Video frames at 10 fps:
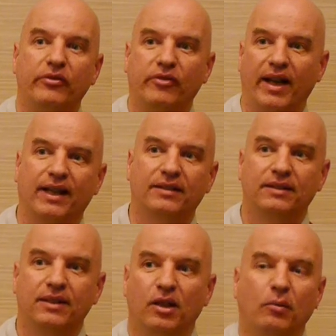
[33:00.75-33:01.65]
effect,
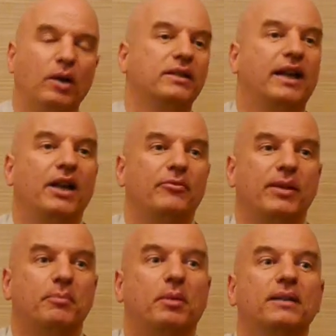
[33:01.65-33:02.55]
what can
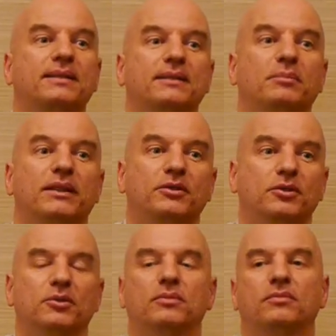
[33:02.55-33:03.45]
we possibly
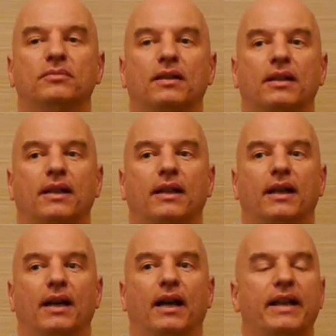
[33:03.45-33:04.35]
do?
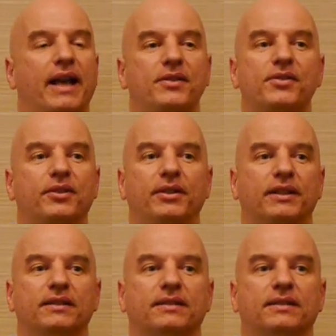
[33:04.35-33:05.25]
And the answer
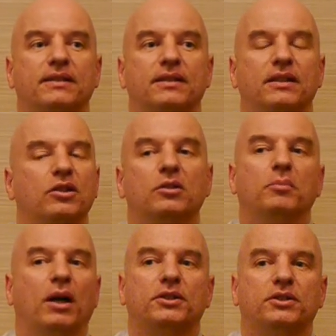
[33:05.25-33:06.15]
is not
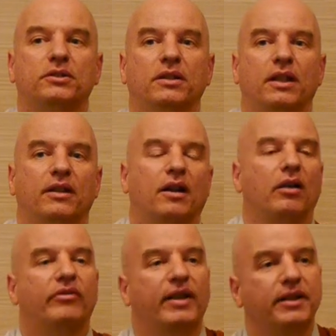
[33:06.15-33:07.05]
much. There
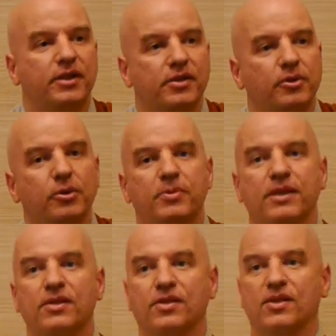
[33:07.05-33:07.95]
are various groups
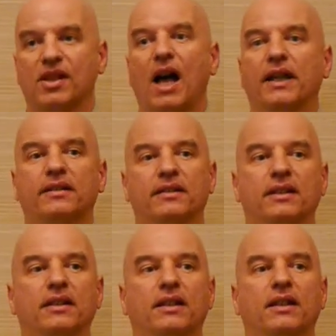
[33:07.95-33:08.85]
in
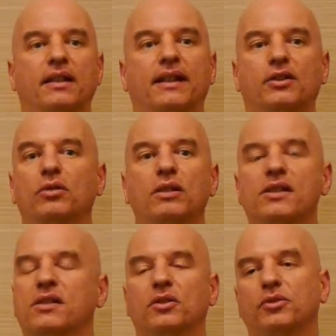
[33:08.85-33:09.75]
society that don't
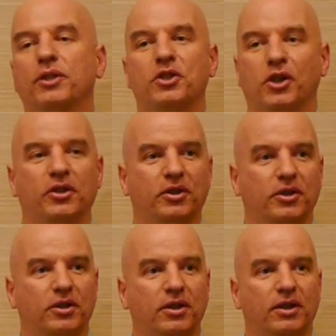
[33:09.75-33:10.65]
listen to each
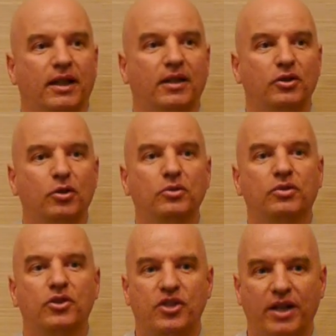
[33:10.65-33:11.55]
other and
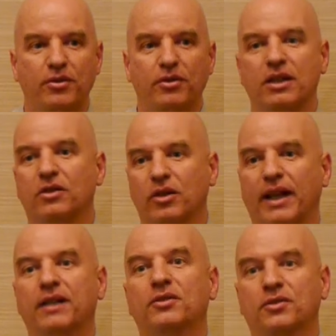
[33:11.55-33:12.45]
don't genuinely
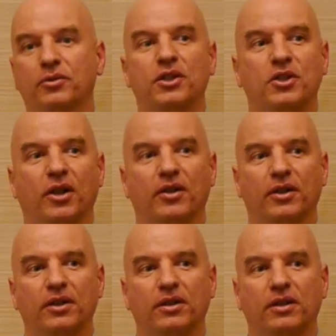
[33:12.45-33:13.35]
connect to each
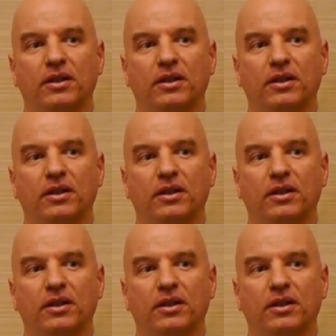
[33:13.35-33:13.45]
other.